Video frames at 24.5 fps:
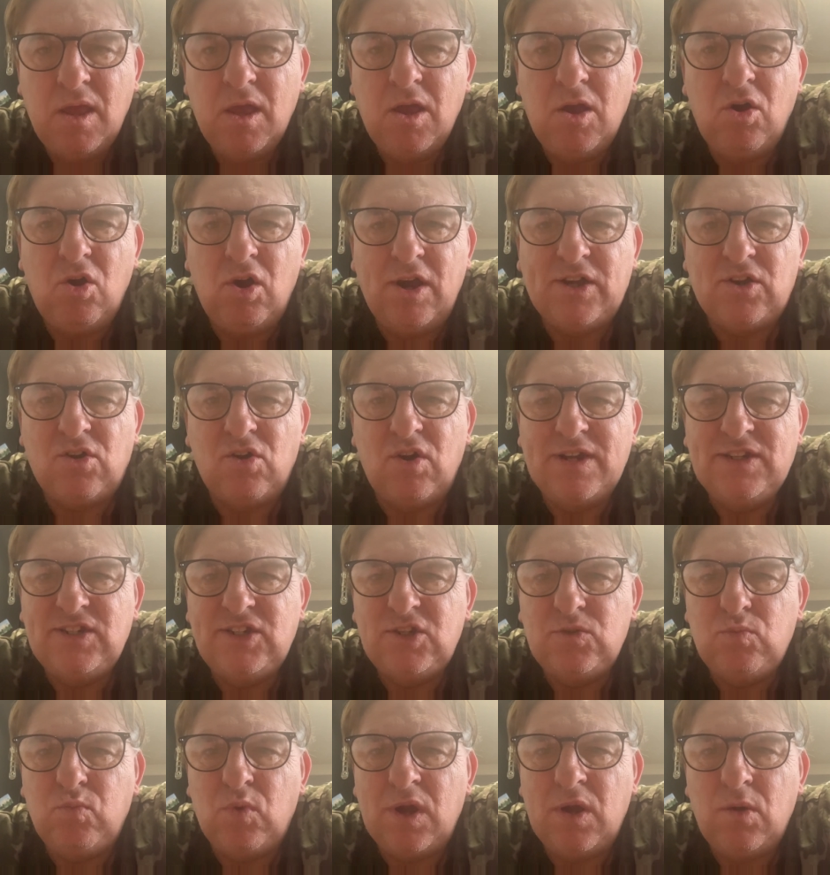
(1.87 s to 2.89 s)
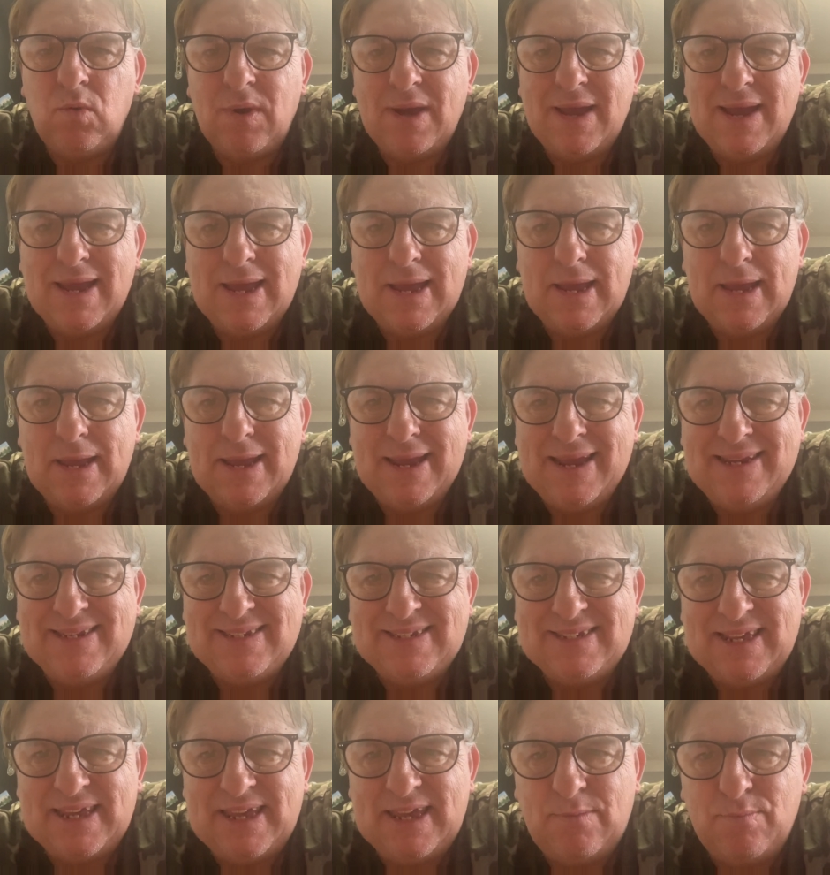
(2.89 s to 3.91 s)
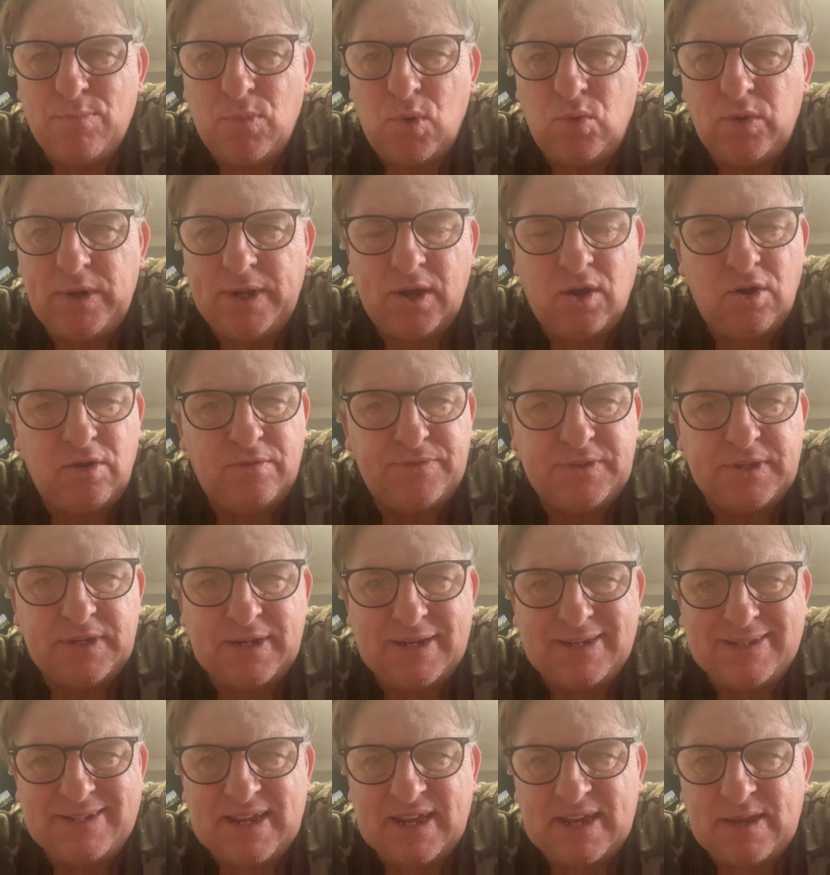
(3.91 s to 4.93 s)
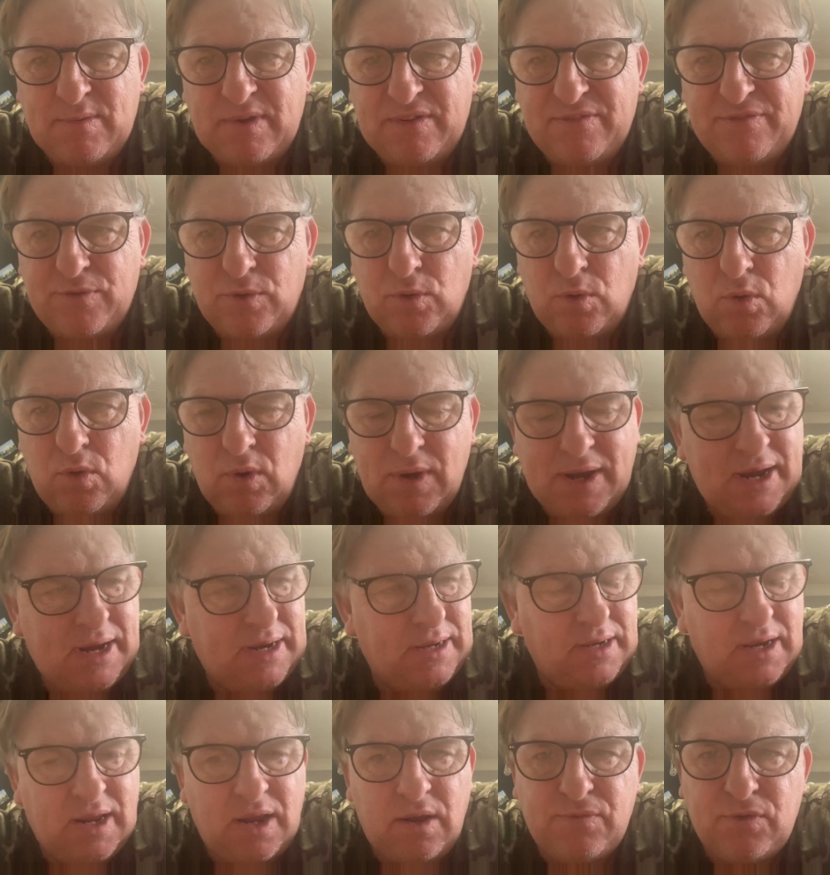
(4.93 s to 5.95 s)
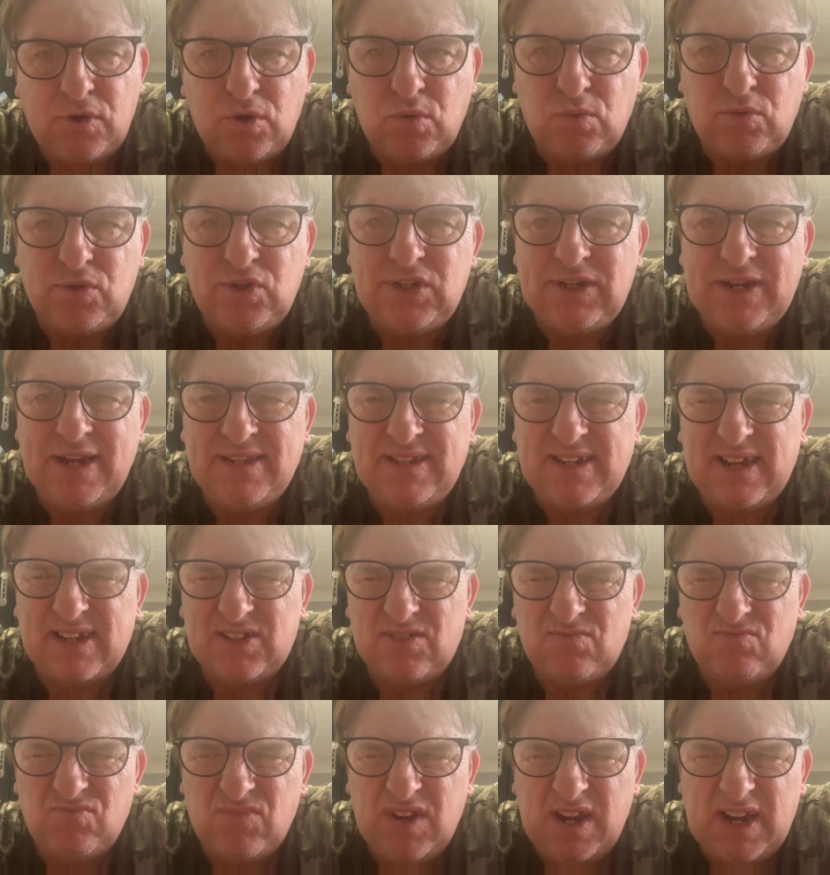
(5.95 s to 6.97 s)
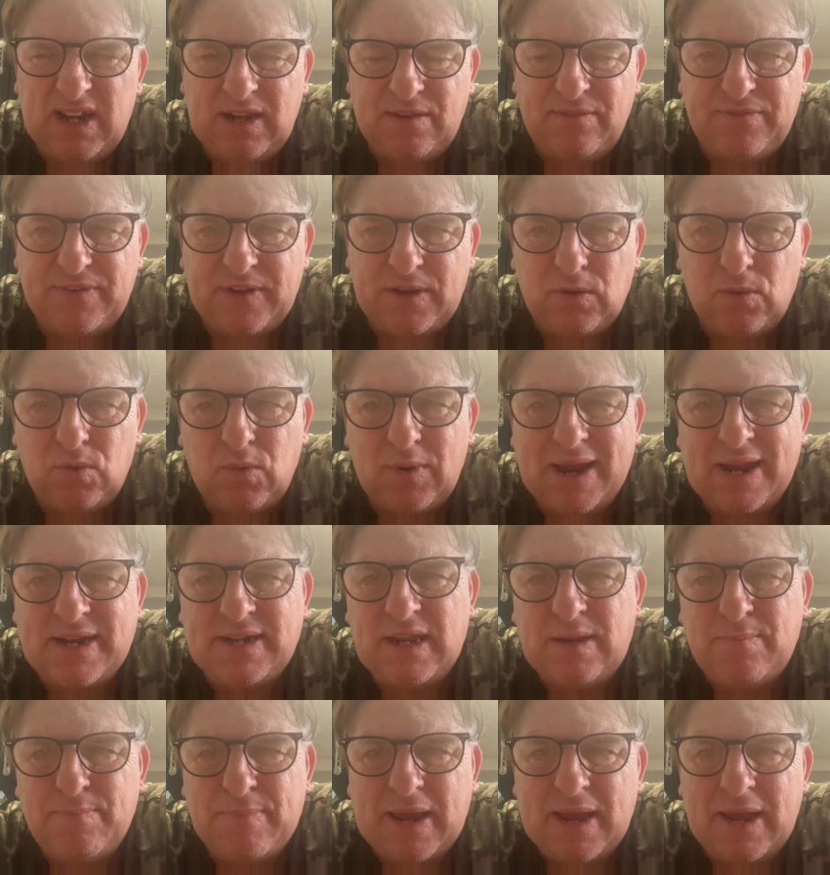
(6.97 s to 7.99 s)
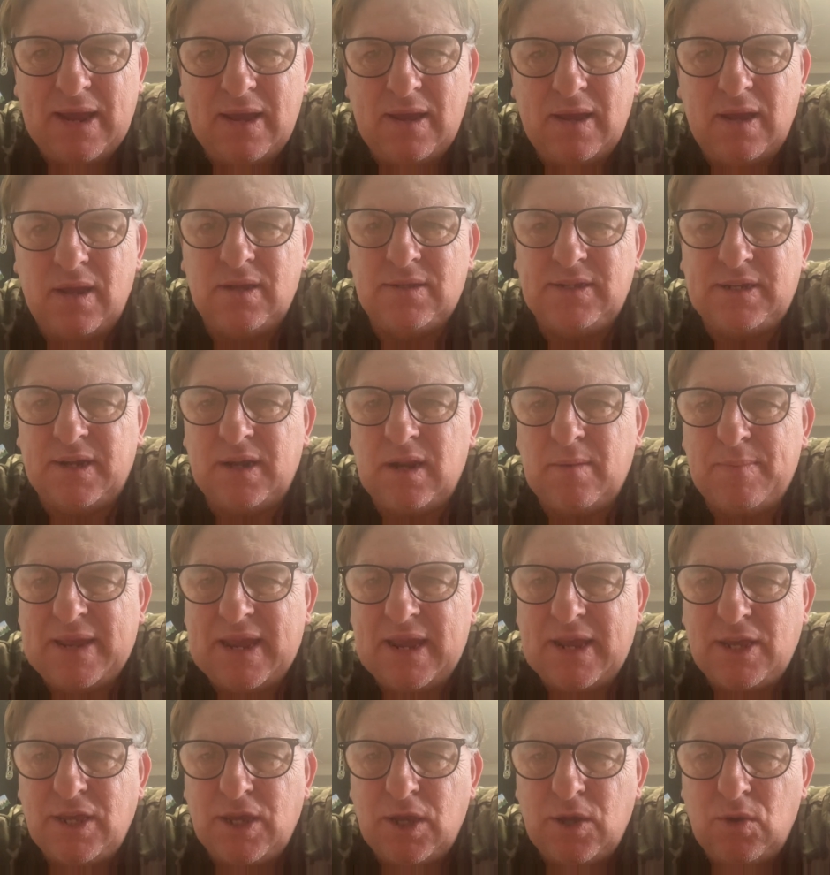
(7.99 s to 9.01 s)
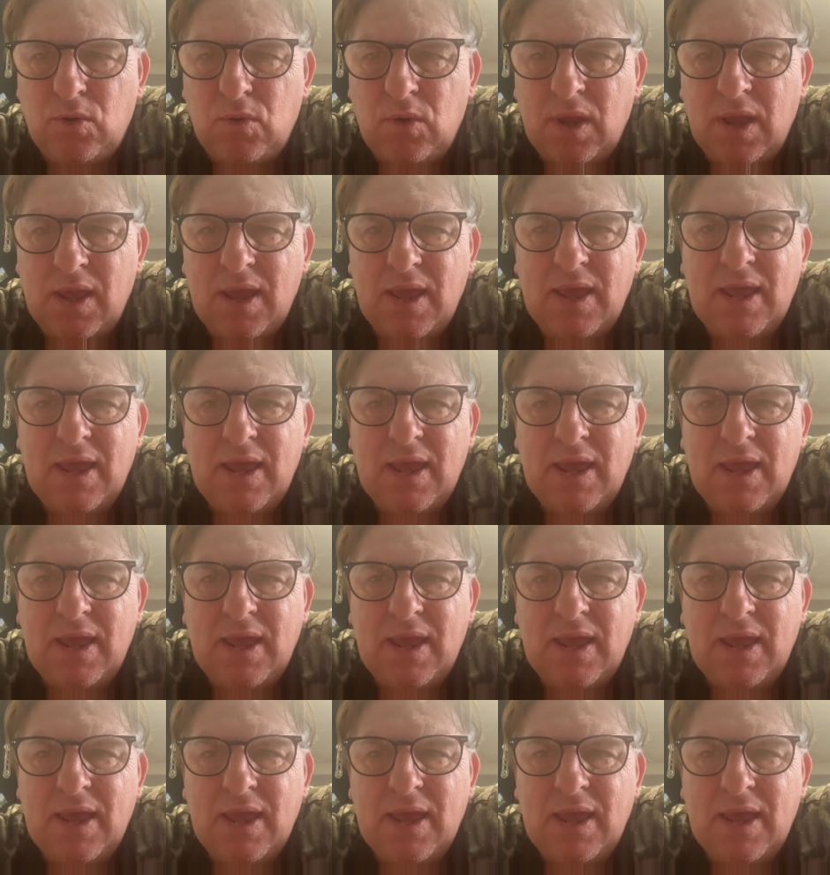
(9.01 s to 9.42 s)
Hi guys, well, it's the morning after the day before, and of course it doesn't really feel any better. I don't know about you.